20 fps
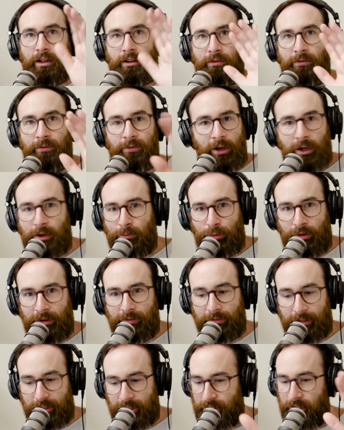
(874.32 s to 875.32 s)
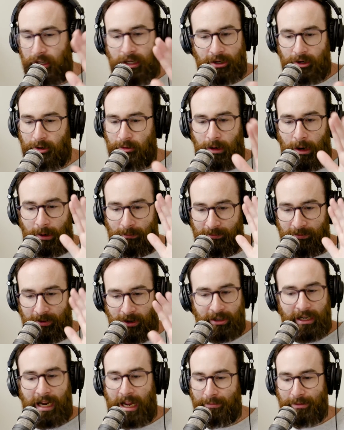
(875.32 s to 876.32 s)
Very privileged, I know. I'm
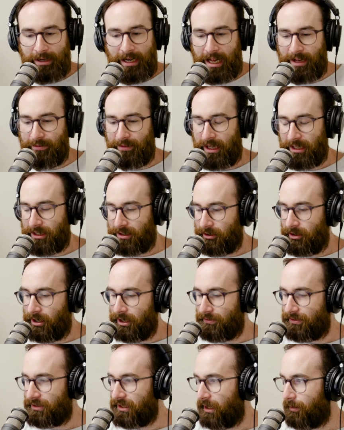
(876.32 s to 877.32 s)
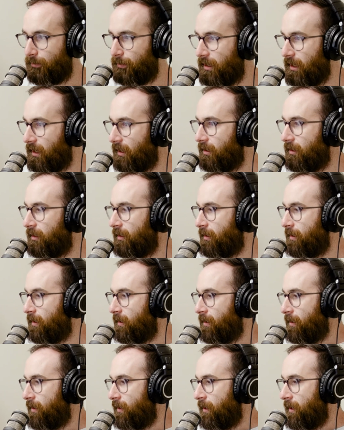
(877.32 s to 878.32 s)
very happy to have that kind of setup here.
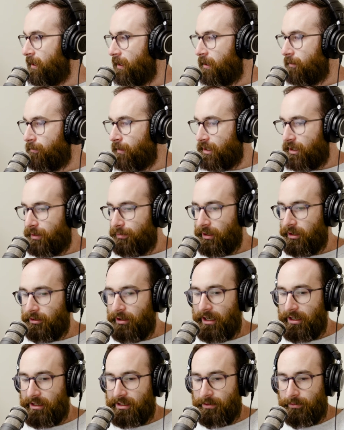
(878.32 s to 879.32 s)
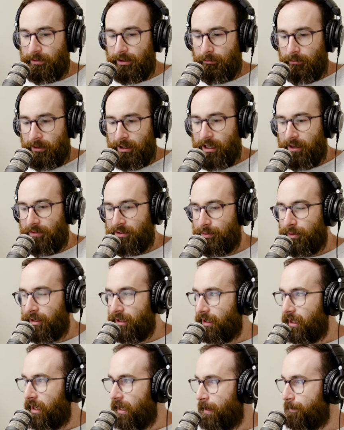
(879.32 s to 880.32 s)
But it's just been great because I've been 1.5
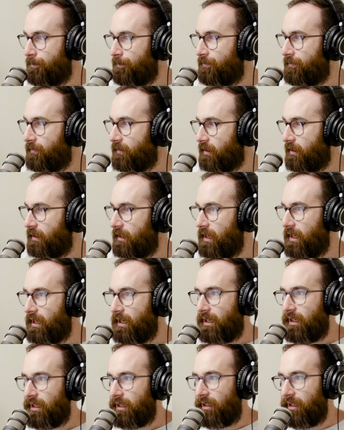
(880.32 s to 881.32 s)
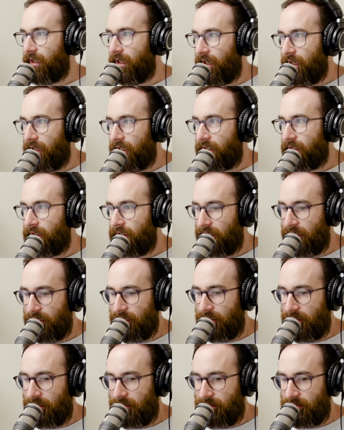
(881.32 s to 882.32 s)
speed there, editing there,
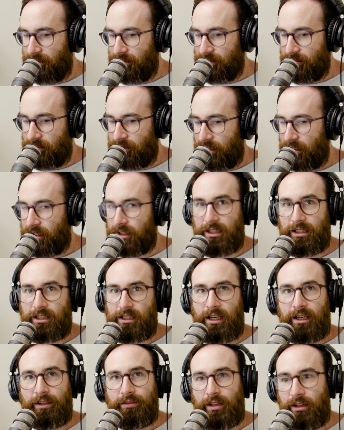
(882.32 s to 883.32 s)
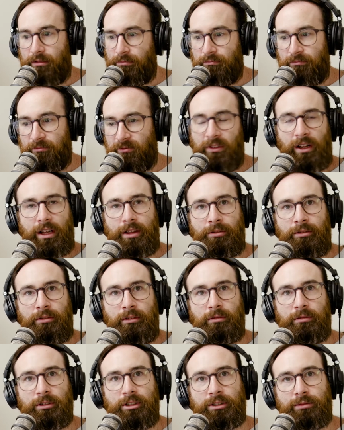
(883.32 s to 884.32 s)
and I can just kind of fly through
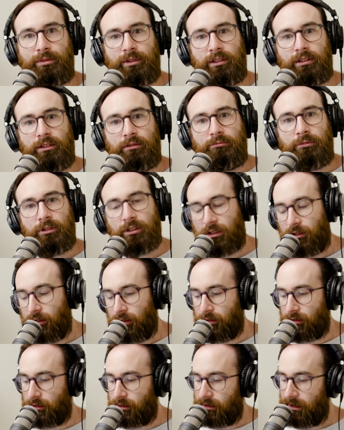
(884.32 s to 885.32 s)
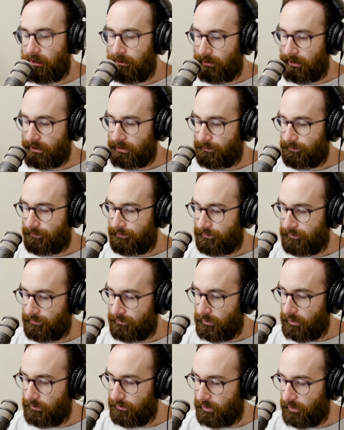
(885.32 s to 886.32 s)
it, which has been really good. Anyways,
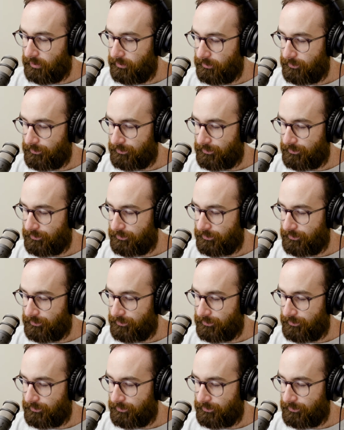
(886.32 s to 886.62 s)
moving on.